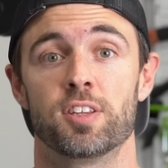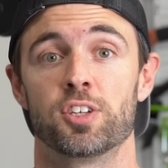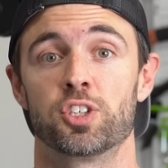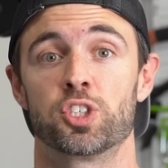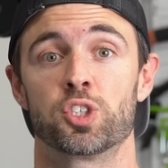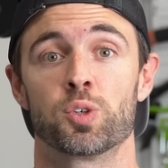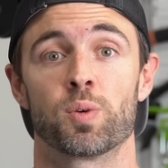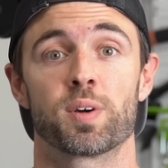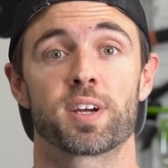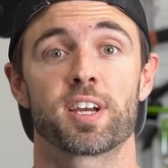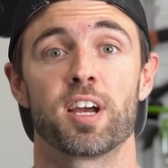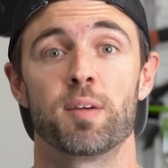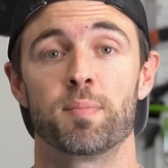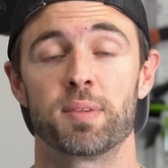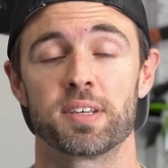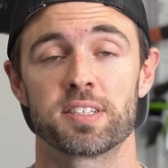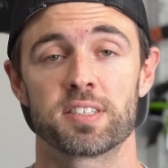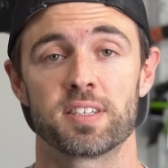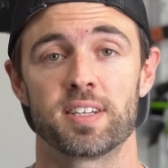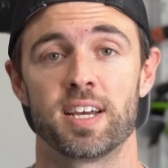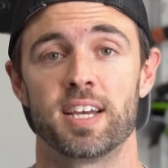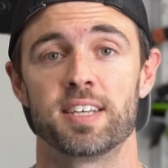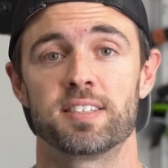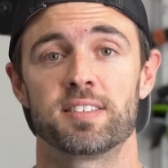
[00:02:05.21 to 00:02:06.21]
the shortcomings
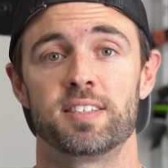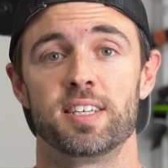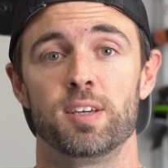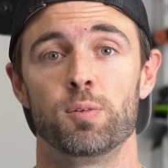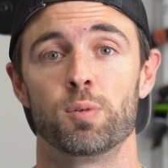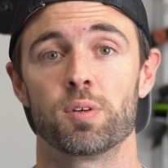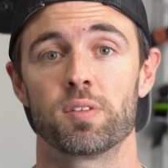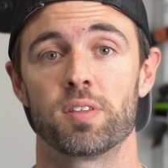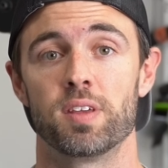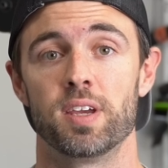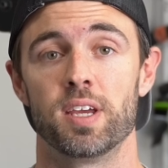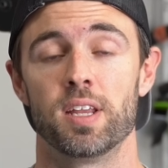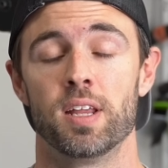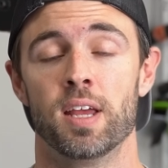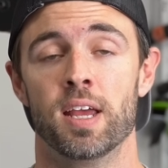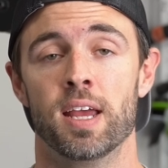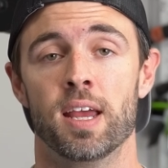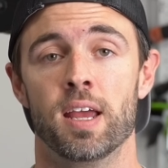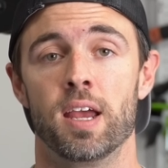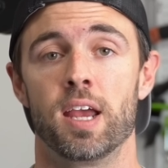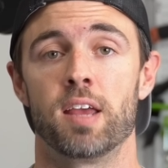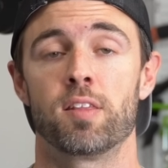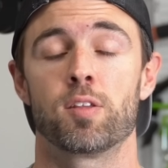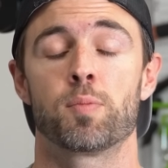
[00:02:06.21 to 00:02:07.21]
that I see with it,
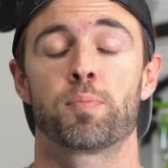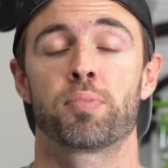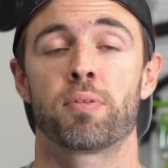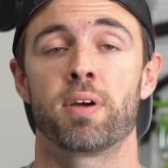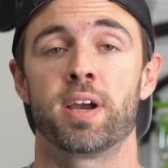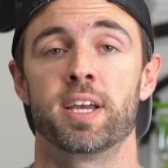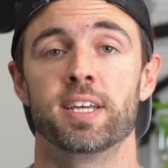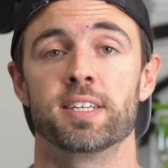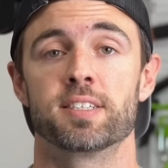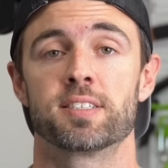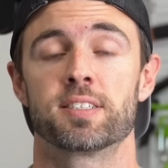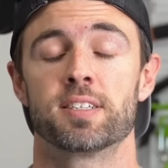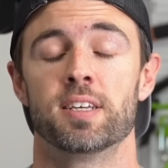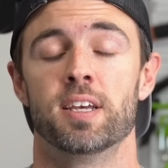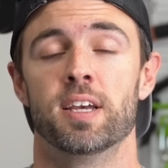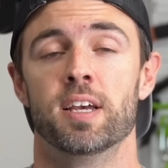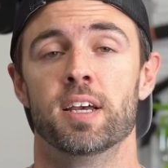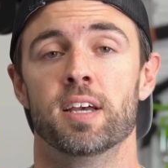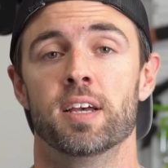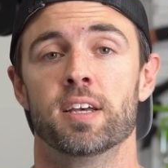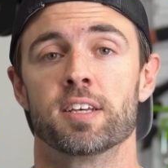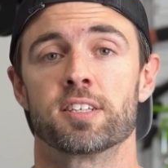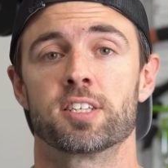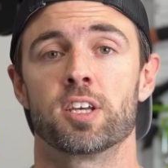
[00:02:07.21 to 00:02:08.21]
and the price.
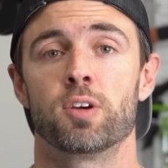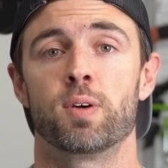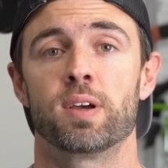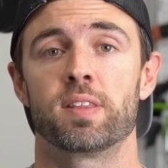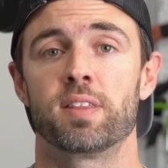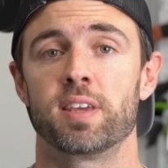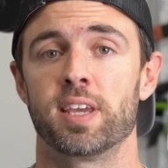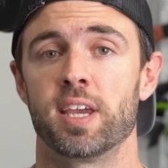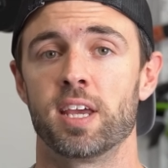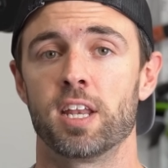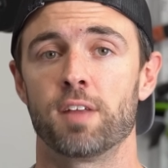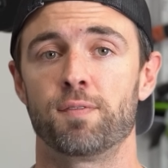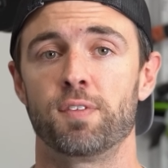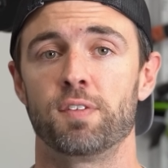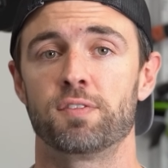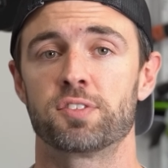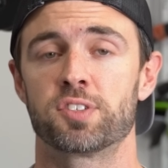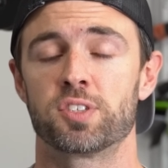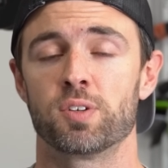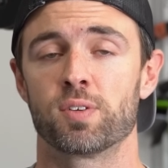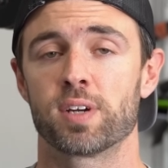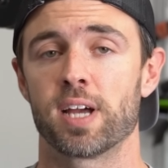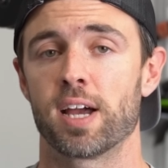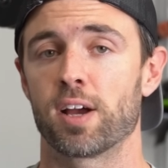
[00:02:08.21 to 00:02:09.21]
So at the end, if you've
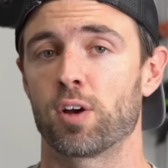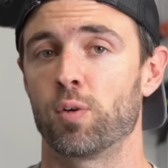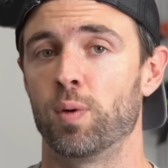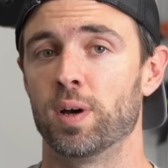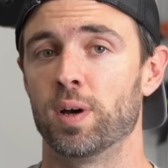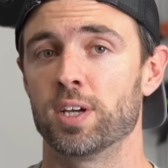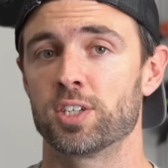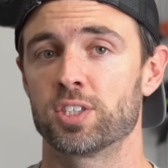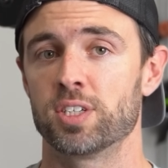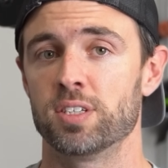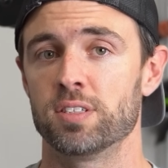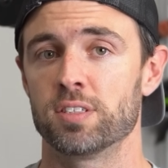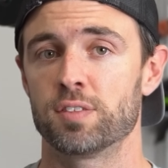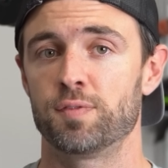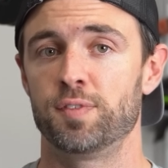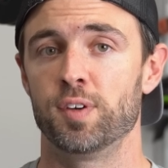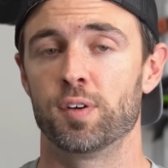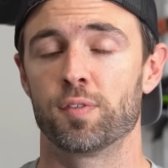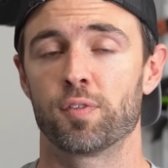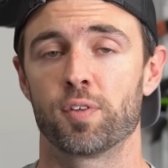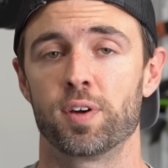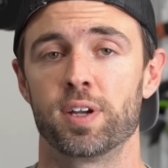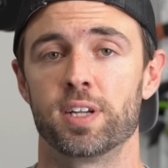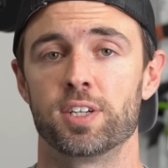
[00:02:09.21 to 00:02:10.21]
still got questions, feel
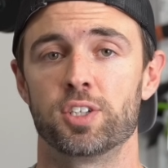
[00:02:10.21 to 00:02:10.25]
free